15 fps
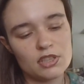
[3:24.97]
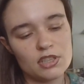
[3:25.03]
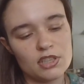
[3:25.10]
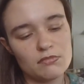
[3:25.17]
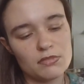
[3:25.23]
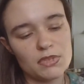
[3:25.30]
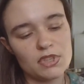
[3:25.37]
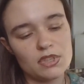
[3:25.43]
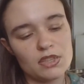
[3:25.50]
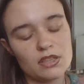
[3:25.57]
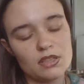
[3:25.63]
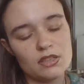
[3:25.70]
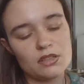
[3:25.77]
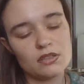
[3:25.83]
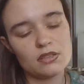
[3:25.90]
Let me
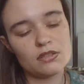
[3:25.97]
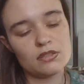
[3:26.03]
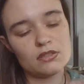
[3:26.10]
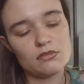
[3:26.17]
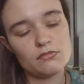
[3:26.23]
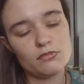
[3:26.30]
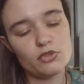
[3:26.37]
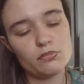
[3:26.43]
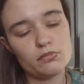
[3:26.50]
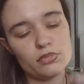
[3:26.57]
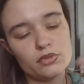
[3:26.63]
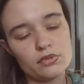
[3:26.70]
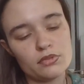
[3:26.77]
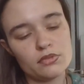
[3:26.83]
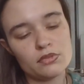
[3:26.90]

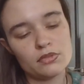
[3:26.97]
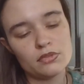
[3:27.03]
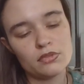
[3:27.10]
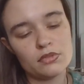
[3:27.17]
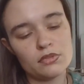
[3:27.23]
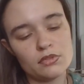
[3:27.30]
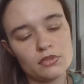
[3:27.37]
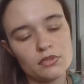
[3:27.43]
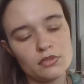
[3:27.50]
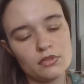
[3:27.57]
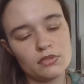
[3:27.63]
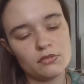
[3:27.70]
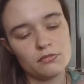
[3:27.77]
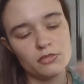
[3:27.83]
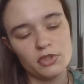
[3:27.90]

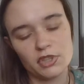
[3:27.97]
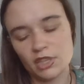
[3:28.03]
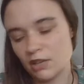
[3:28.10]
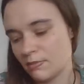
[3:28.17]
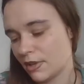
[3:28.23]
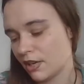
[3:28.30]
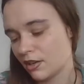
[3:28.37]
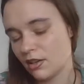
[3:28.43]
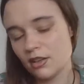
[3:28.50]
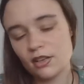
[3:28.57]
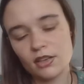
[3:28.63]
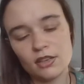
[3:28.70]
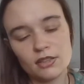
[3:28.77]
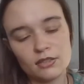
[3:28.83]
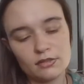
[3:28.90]
put that back
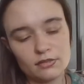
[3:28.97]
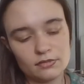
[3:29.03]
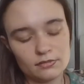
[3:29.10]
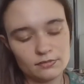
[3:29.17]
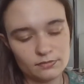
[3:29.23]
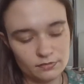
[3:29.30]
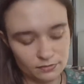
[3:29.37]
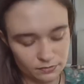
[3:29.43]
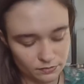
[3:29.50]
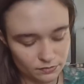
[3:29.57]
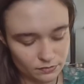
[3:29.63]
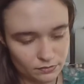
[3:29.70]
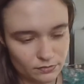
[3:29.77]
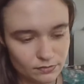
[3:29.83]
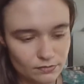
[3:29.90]
on.
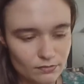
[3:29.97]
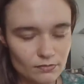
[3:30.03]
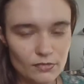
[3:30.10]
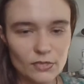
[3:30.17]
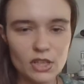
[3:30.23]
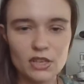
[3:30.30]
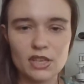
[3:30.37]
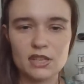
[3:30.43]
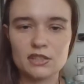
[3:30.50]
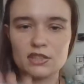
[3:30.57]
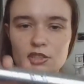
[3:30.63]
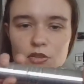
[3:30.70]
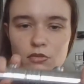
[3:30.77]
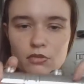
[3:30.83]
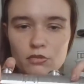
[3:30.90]
Oh yes,
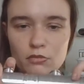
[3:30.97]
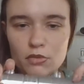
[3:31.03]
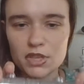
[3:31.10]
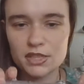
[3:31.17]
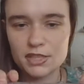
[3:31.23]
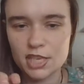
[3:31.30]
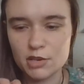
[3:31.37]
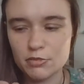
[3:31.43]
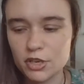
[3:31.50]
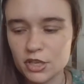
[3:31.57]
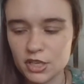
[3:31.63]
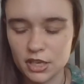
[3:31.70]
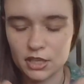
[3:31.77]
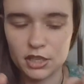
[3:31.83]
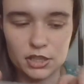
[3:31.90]
so one saber,
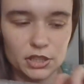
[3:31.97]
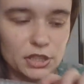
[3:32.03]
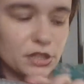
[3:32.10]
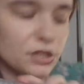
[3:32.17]
technically